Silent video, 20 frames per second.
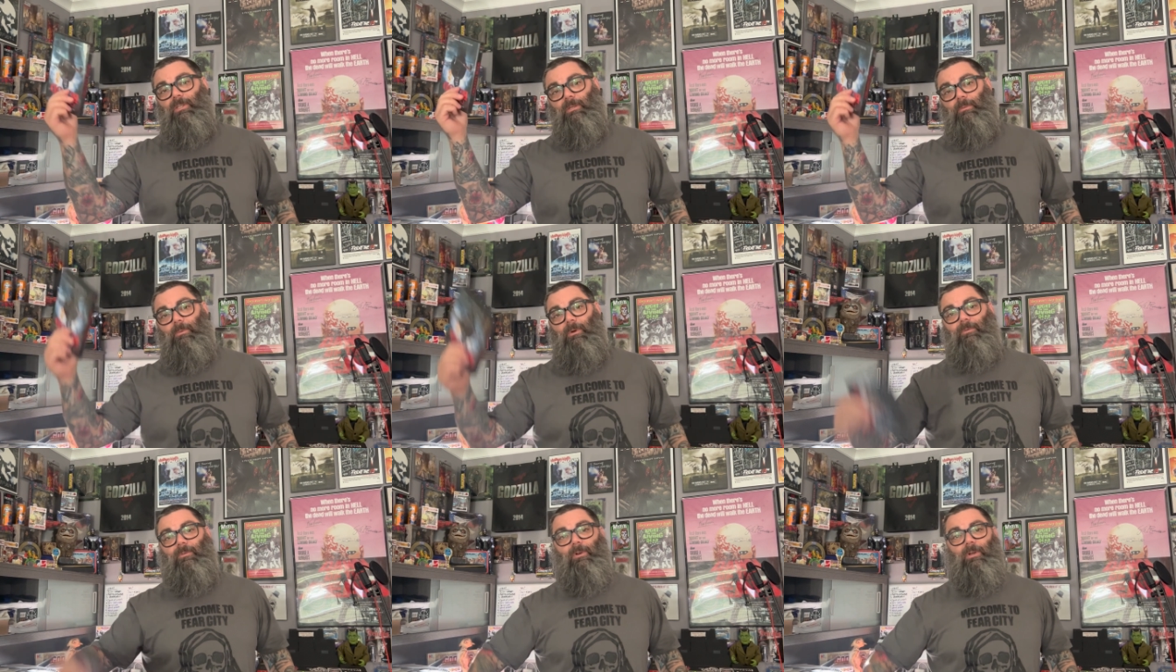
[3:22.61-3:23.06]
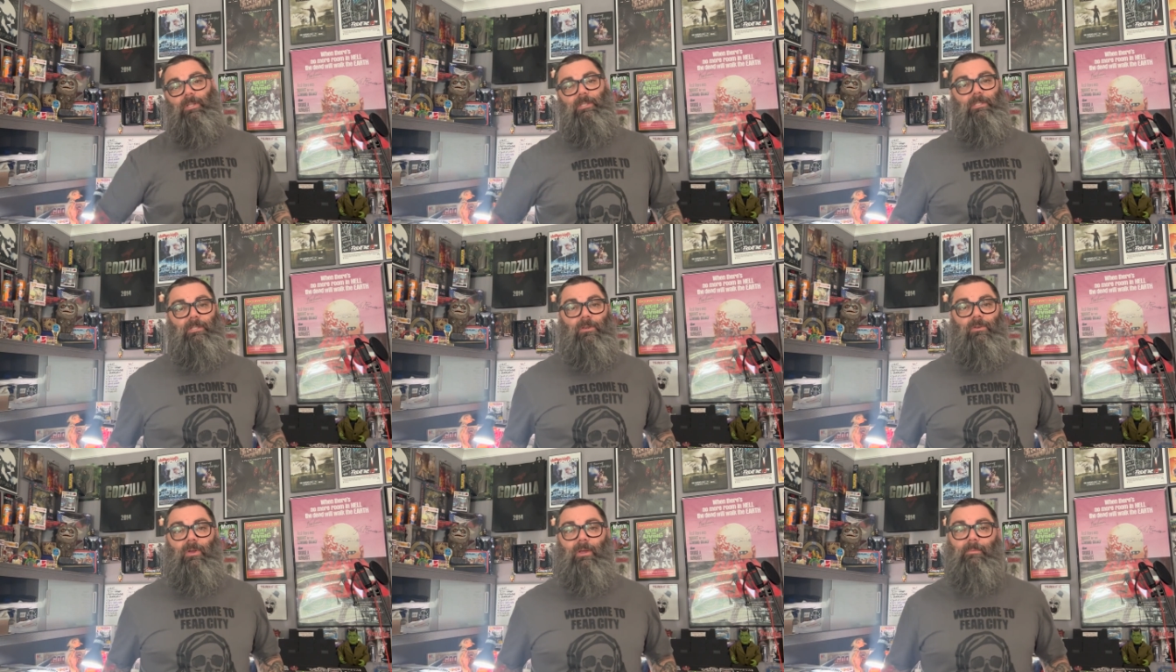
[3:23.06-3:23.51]
I'm over on
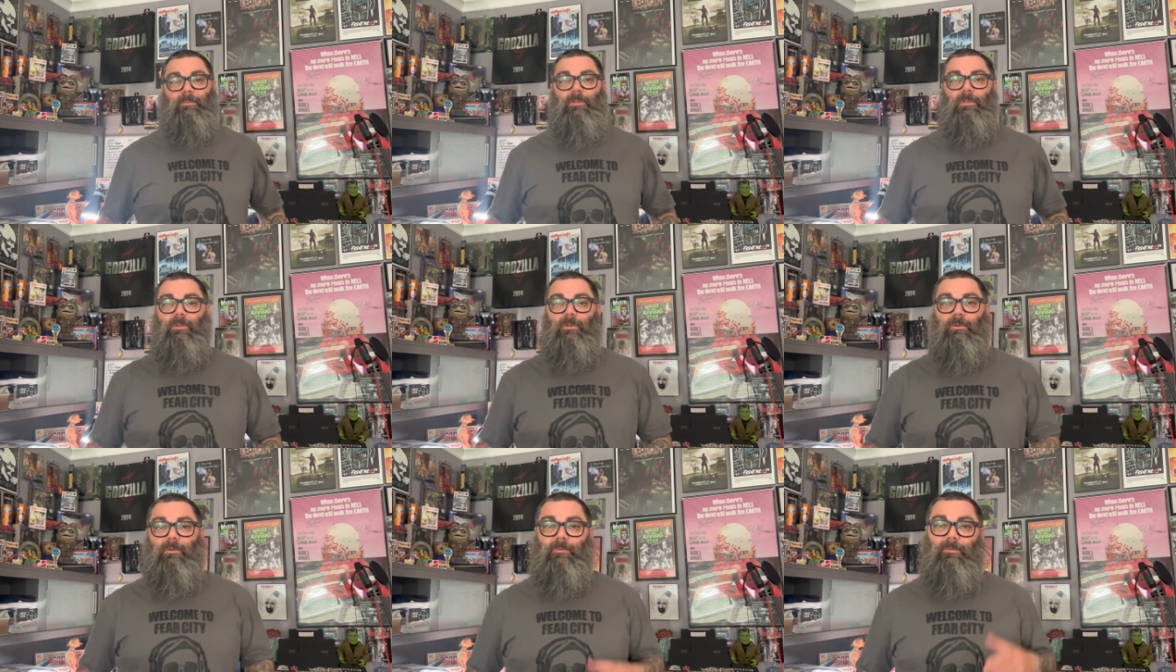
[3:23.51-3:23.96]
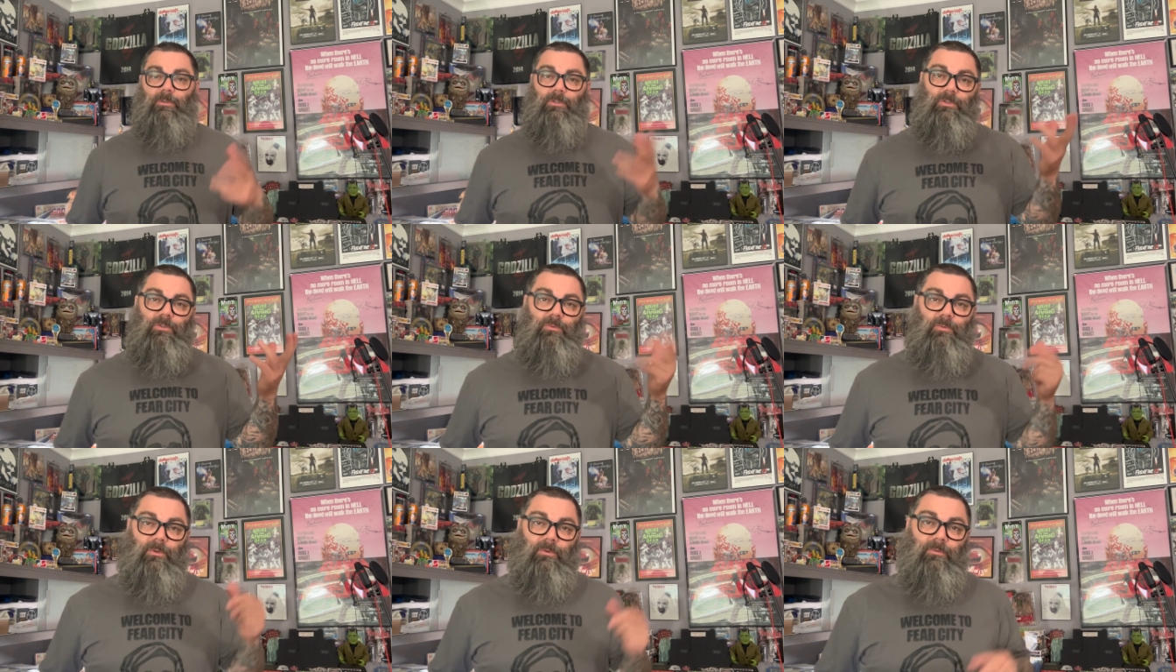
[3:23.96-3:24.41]
Instagram too if you
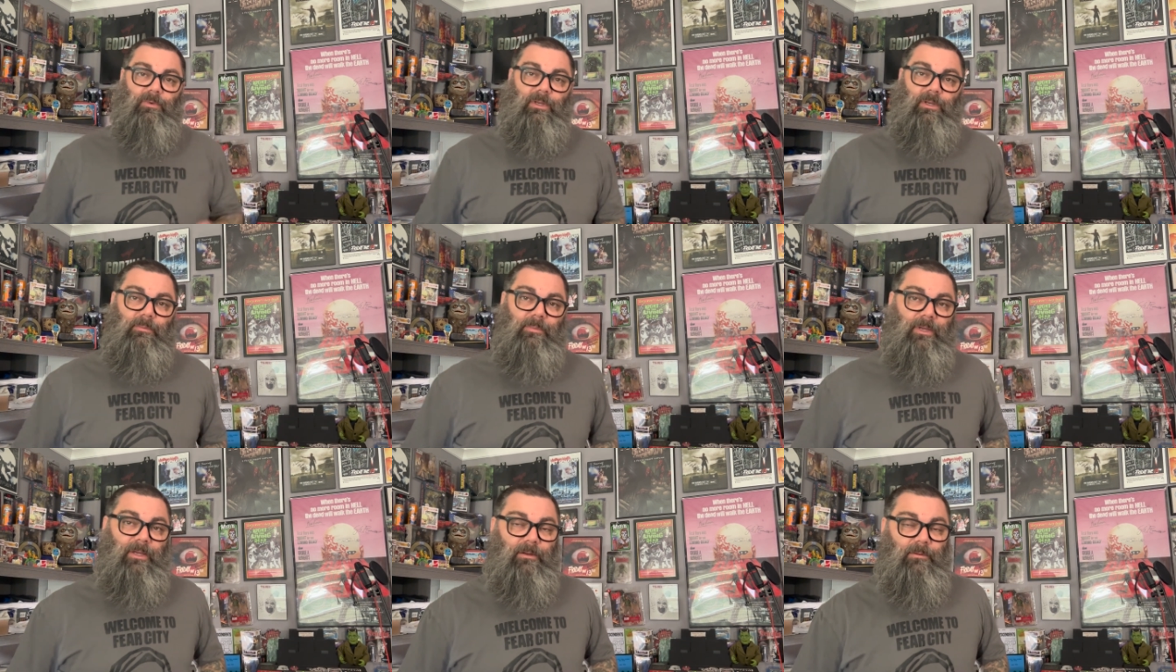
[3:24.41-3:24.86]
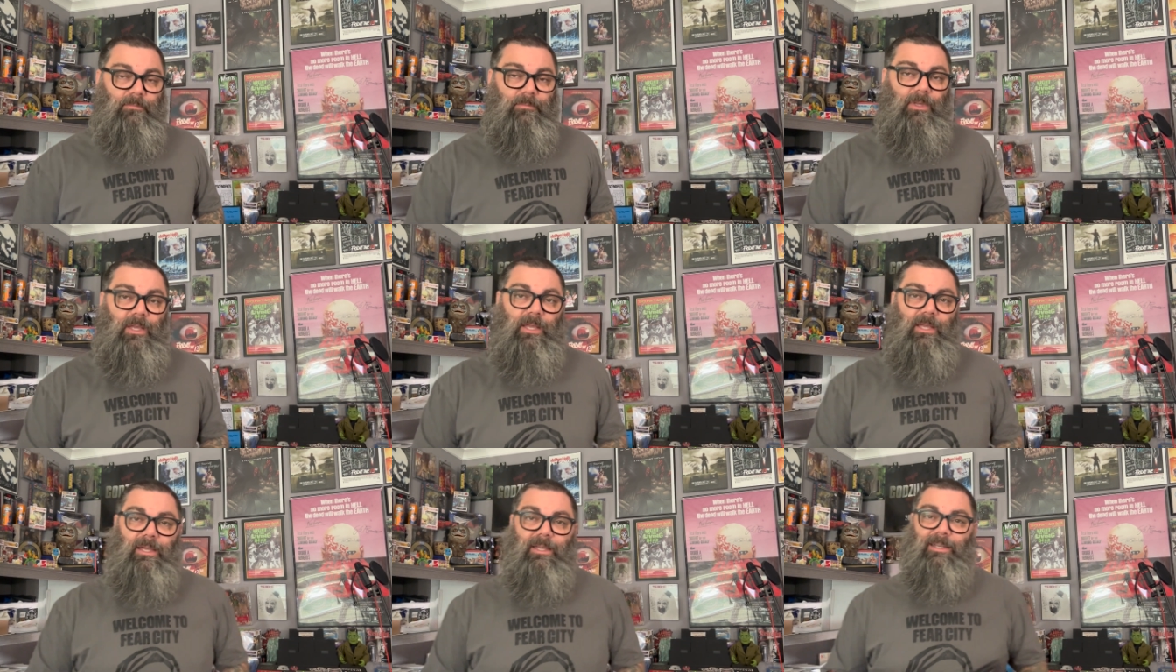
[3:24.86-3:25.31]
just want to read about them
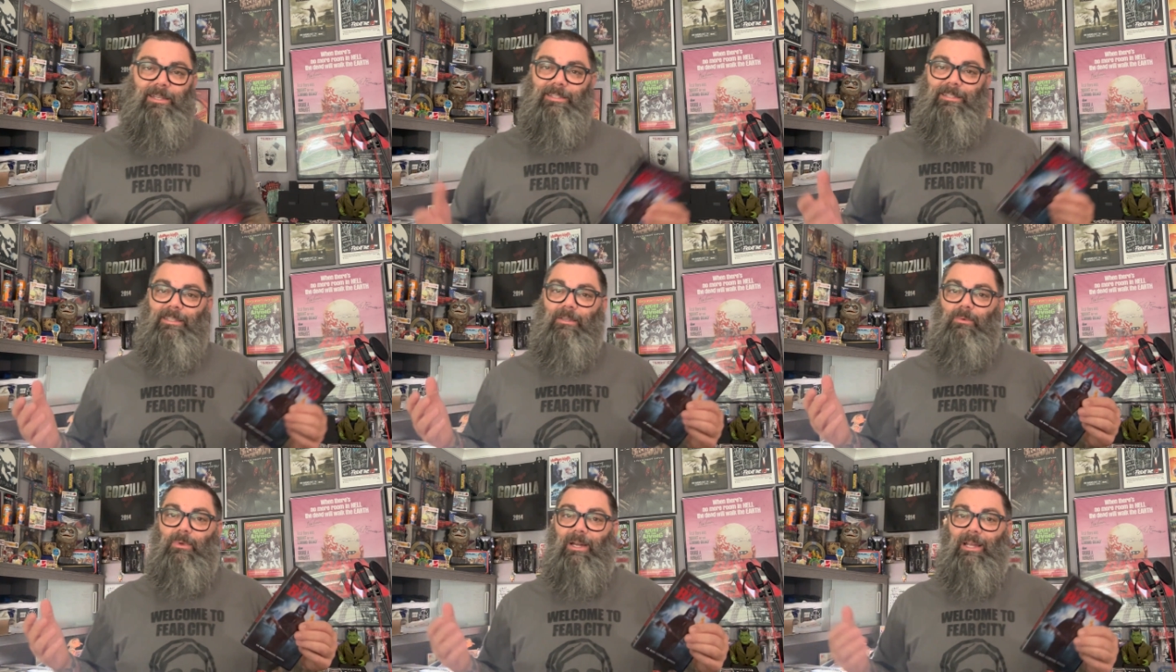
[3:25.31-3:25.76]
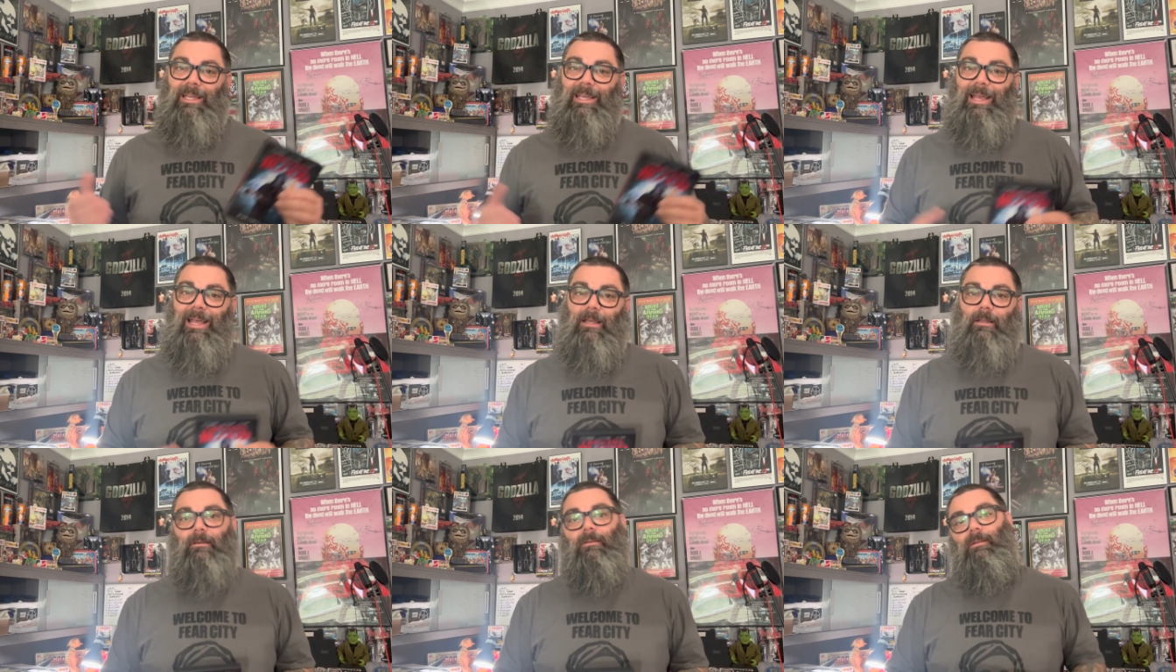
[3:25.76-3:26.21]
and see what I
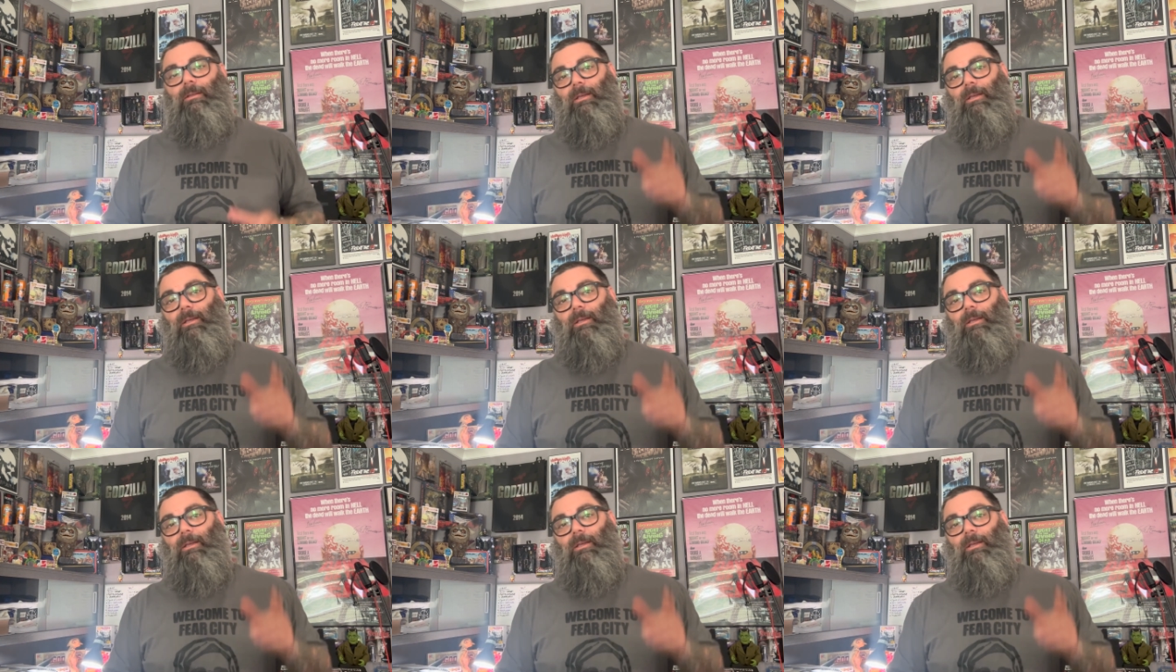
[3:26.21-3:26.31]
got.